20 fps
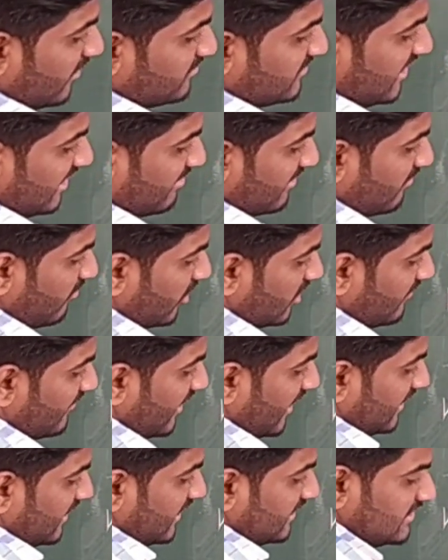of the double bond you
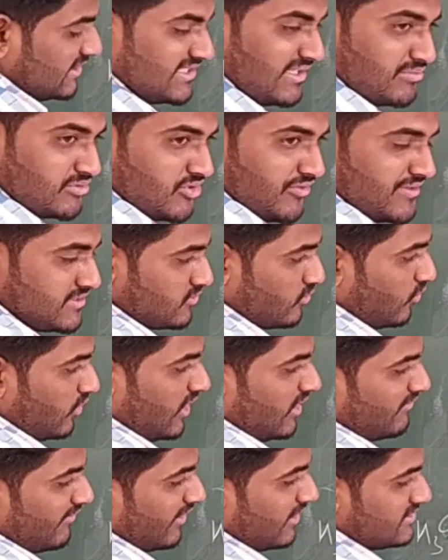are getting substitutions.
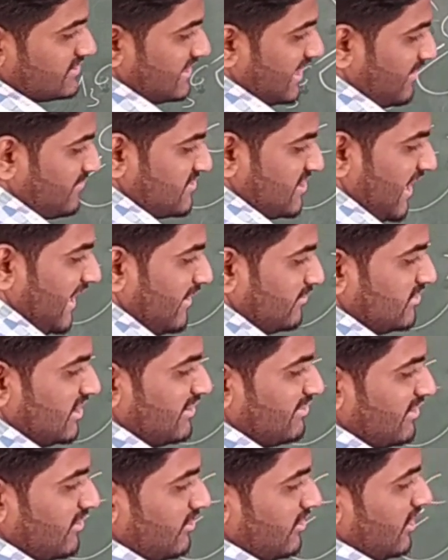Only same side of the
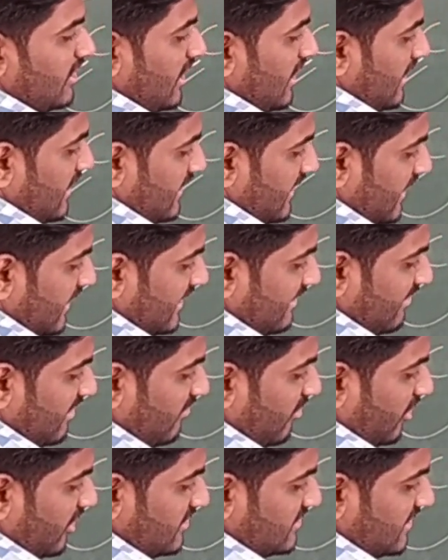double bond. Here double
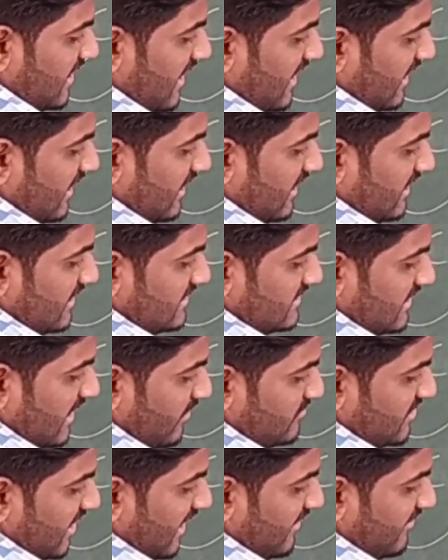bond is there,
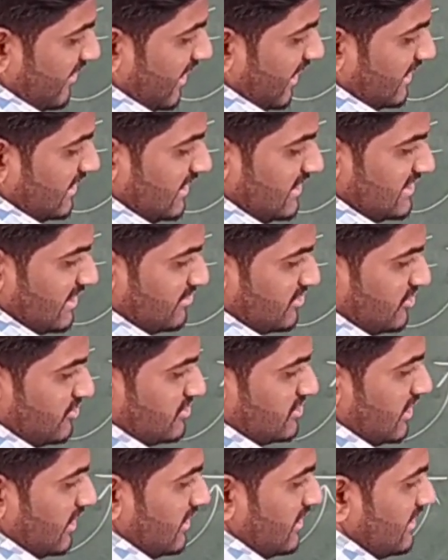same side you will get the
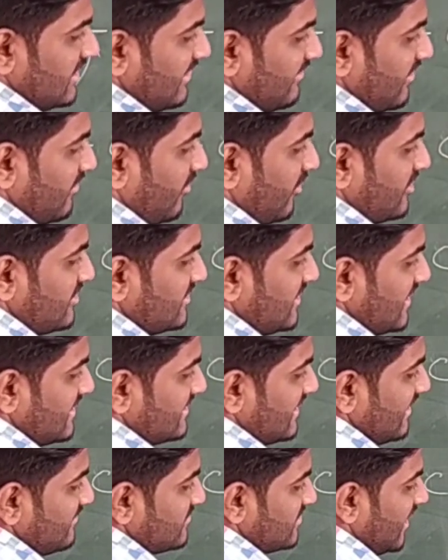substitution. Double bond is there,
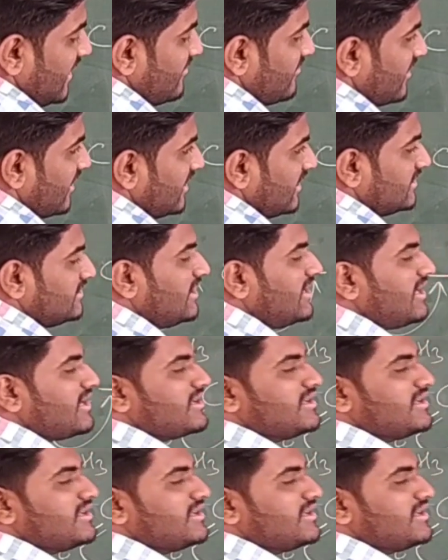same side you will get the